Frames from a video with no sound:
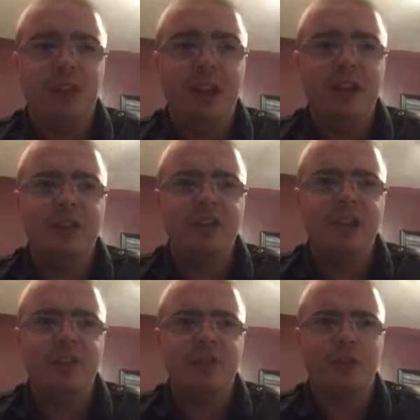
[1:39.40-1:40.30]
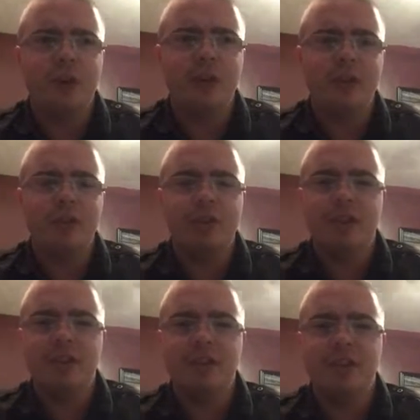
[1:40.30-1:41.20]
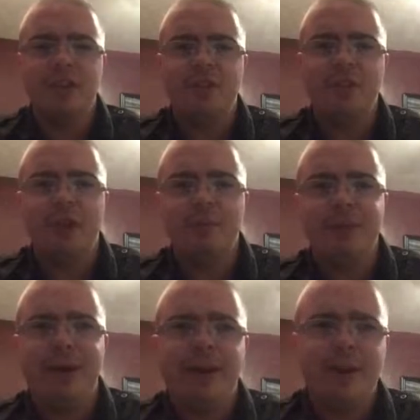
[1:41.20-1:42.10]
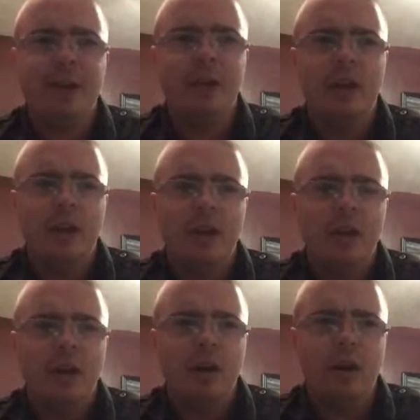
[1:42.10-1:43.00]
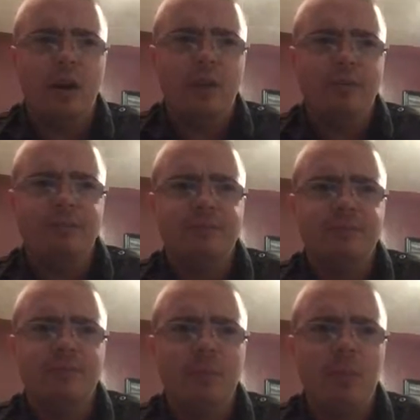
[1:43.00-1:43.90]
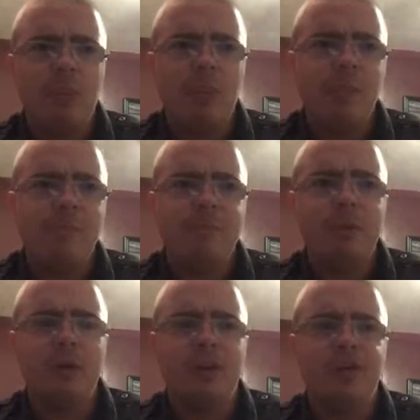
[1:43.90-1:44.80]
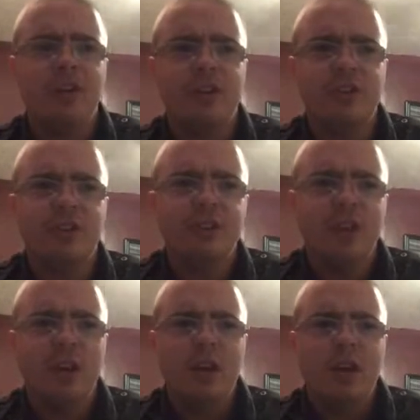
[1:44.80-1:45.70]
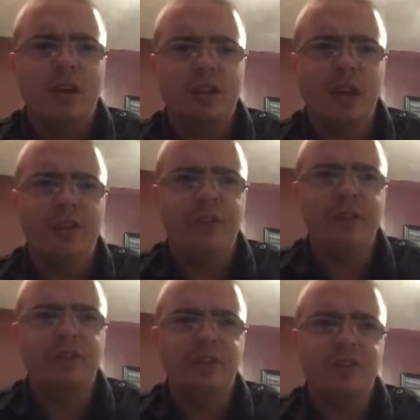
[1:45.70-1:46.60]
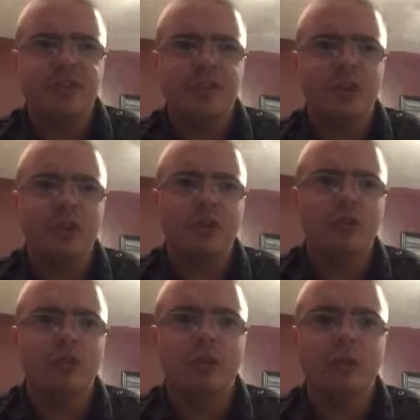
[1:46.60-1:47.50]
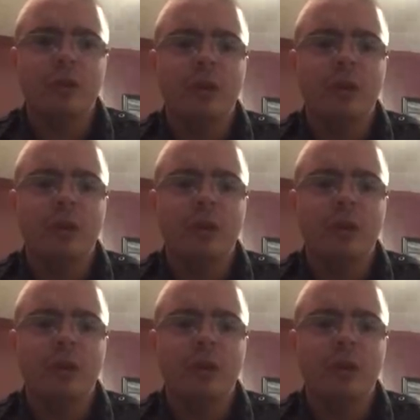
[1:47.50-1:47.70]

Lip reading: added Shane Vereen. I don't think he's an every down back. But as far as defense is concerned,